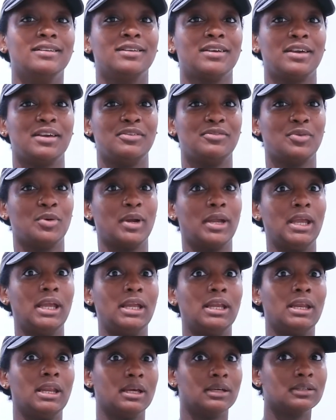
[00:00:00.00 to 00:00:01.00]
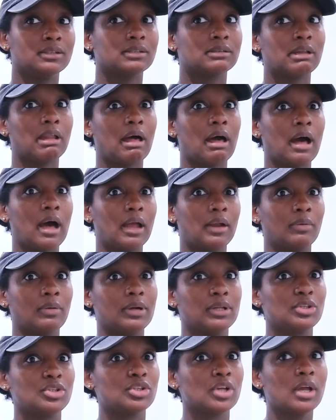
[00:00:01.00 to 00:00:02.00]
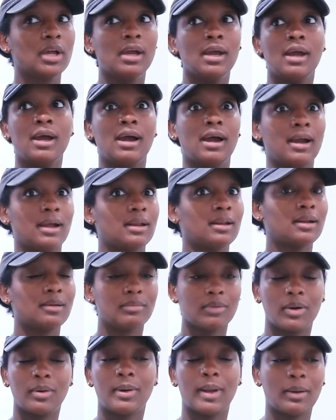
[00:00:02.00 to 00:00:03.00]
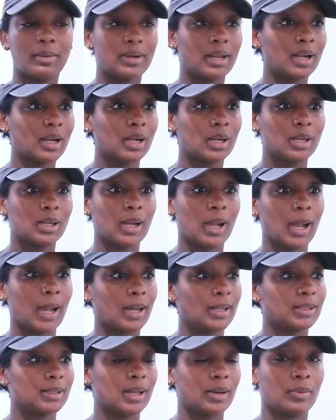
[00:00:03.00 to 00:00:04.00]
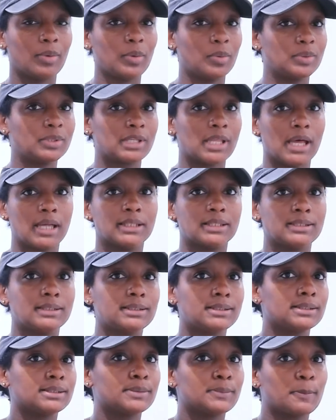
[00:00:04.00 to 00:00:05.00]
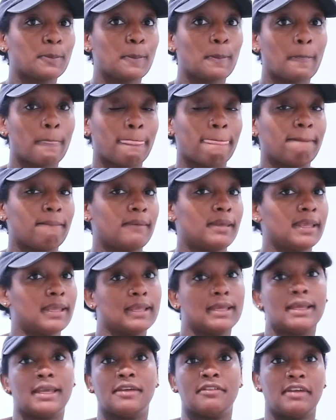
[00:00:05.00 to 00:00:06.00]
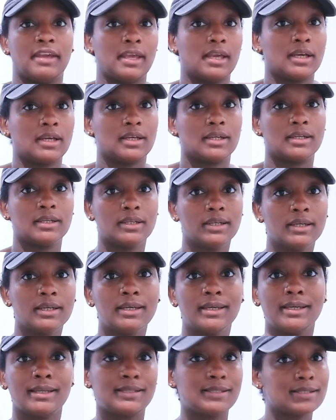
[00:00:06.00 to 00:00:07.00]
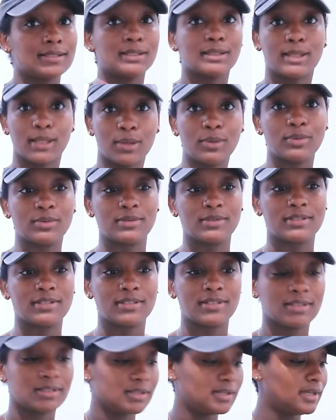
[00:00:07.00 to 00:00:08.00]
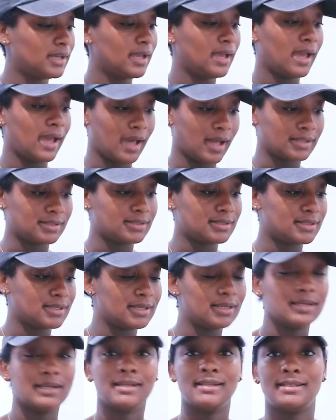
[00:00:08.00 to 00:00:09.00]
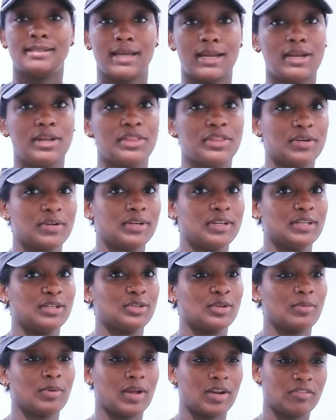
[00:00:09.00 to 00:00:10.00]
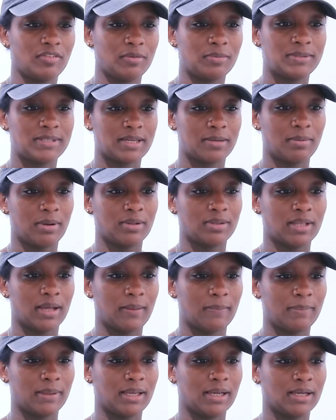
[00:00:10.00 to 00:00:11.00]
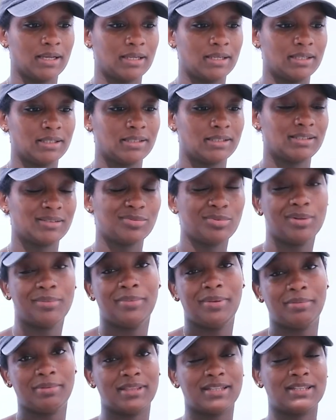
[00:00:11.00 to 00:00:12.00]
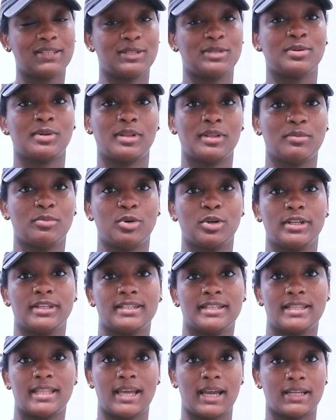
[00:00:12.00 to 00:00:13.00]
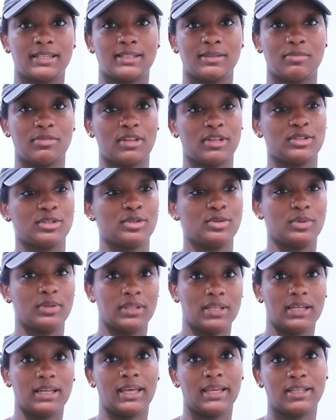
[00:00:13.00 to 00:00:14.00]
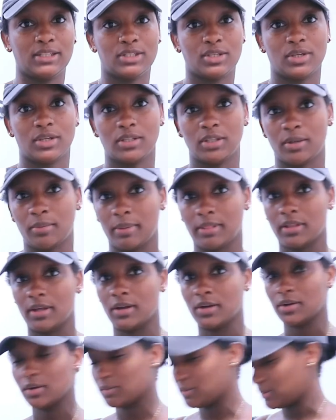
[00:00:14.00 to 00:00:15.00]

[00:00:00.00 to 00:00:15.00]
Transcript: looking for a nail salon, which I ended up going out there and that one was not giving. It's still closed at 10.30 so I'm kind of upset about that because well maybe this is one of the mornings they had something to do and they like took a little bit longer or